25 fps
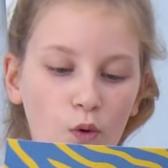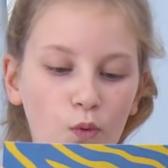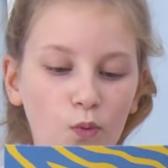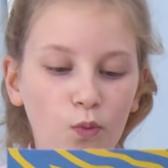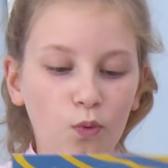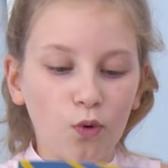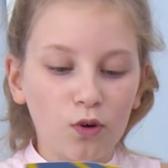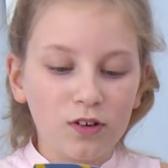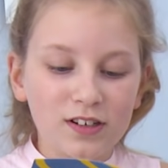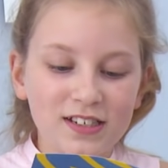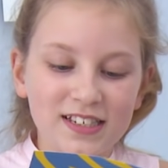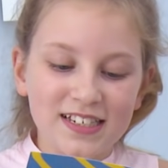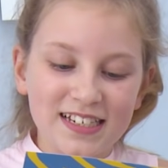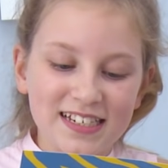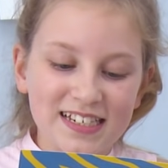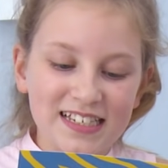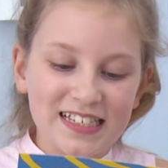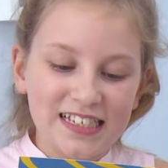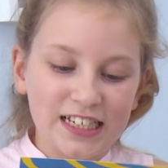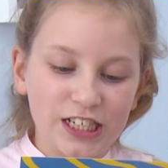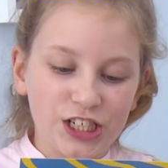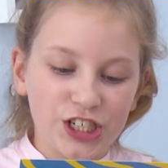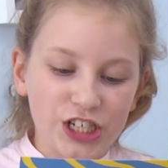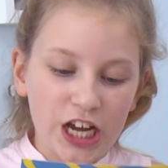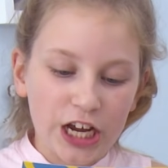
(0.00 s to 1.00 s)
What
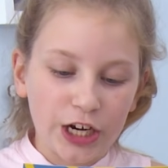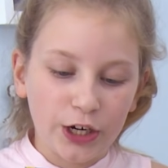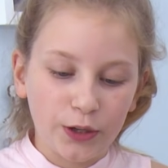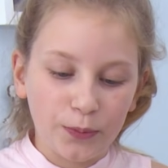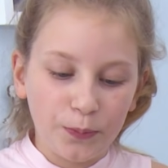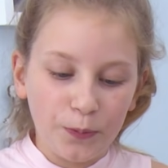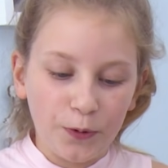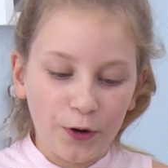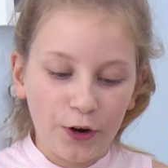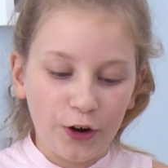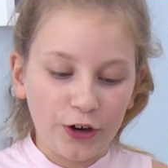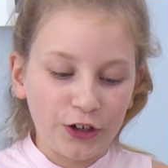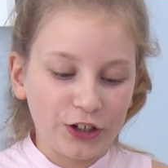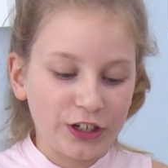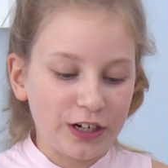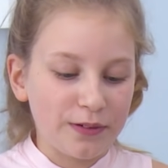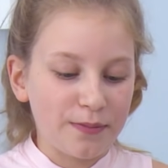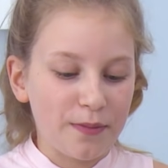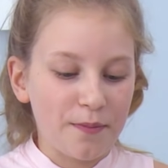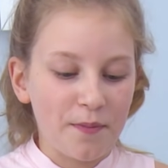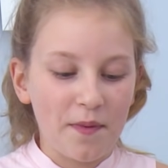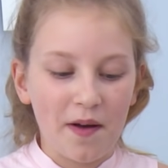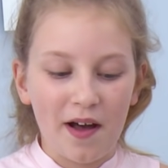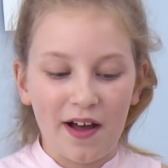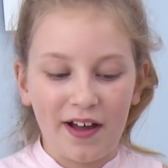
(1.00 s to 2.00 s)
Disney Channel
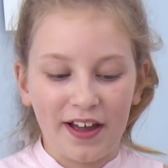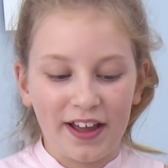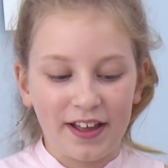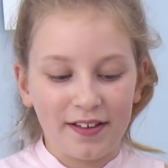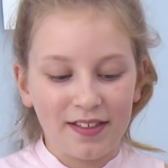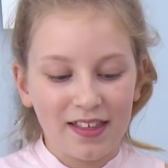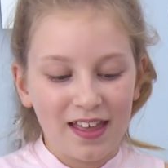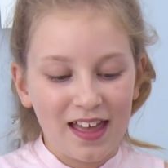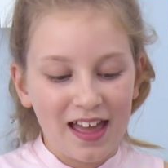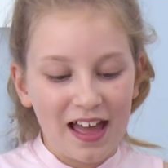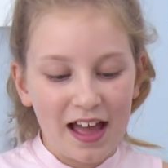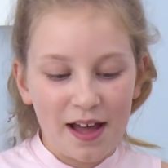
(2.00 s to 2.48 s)
program am I?